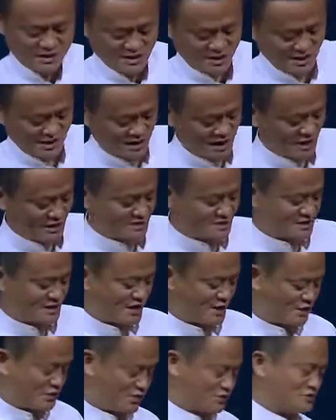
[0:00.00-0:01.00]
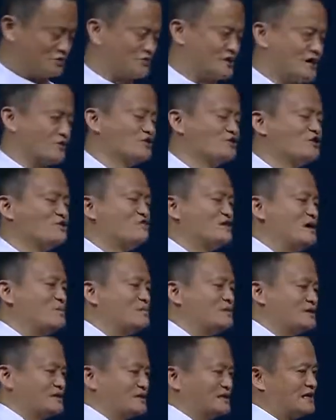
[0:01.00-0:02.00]
And I tell you that
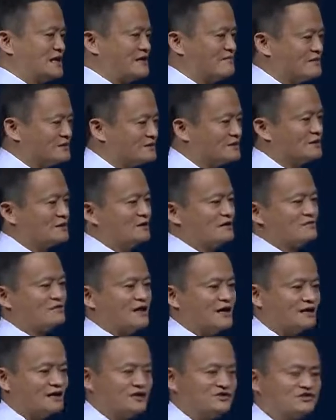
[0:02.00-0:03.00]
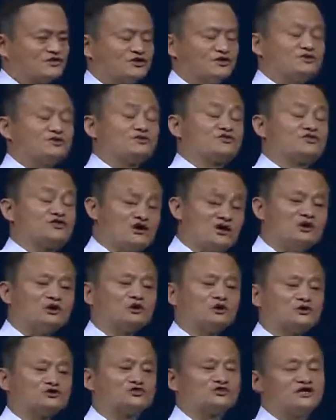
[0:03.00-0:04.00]
November 11, that is the
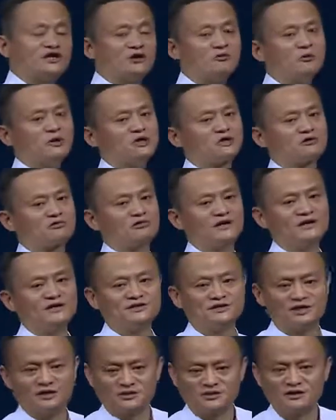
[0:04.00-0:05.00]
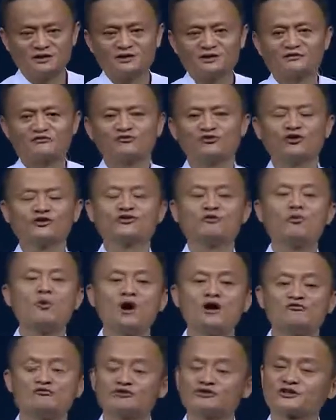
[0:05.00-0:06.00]
singlest day we created for the
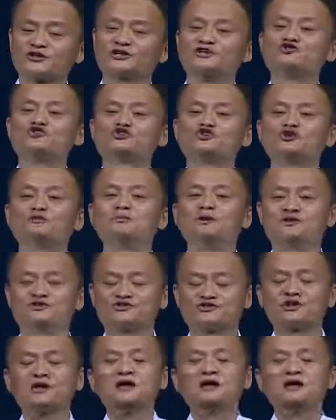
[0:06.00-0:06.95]
world, for the consumers.